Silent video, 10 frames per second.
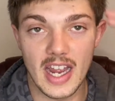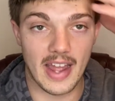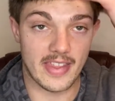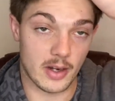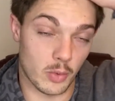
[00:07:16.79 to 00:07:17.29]

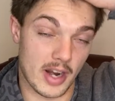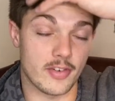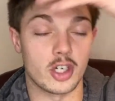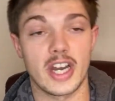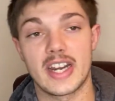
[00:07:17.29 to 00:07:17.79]
And then whatever
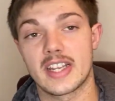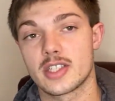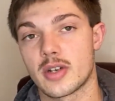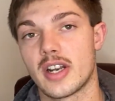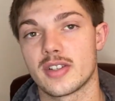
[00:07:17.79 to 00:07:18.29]
grading is
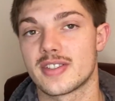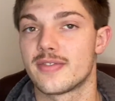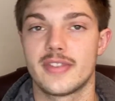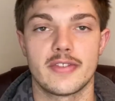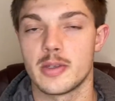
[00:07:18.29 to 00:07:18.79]
right now, it's
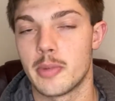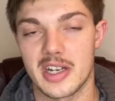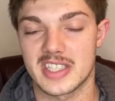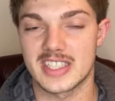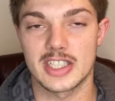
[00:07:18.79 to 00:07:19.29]

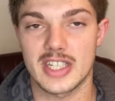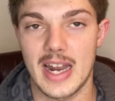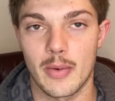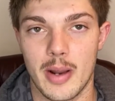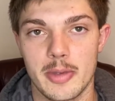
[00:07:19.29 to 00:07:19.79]
$50 is just kind
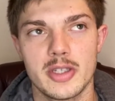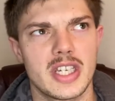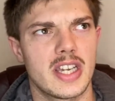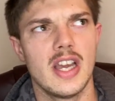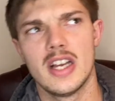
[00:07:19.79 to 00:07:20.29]
of what I'm using.